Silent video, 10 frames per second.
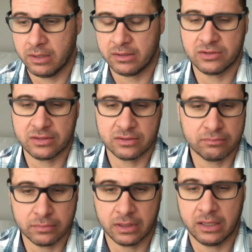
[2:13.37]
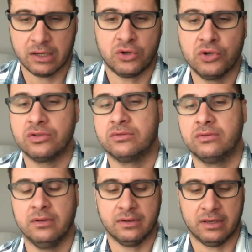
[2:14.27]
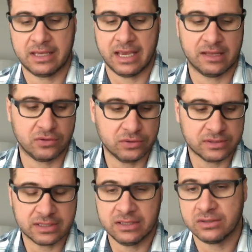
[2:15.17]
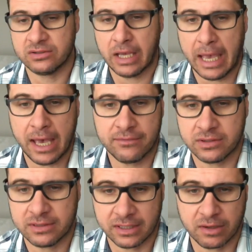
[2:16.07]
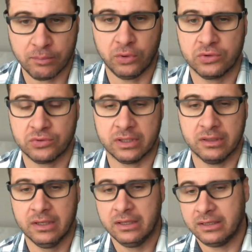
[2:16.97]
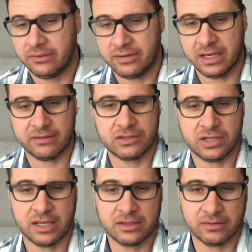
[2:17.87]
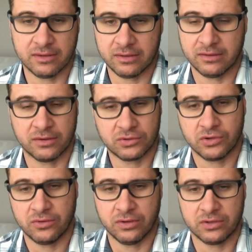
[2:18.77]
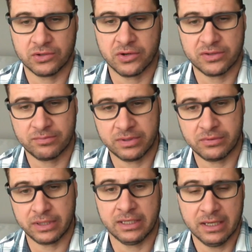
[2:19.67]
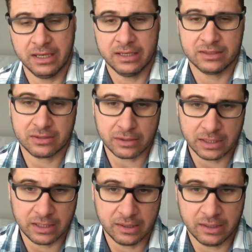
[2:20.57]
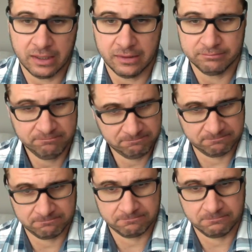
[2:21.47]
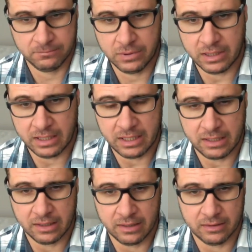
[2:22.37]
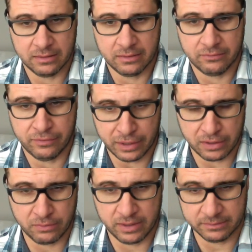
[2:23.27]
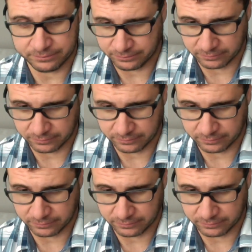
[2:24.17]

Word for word: it just good uh, again good skills to have just like a bow drill if you have a chance uh, a, cho a, choice between starting uh, a uh, fire with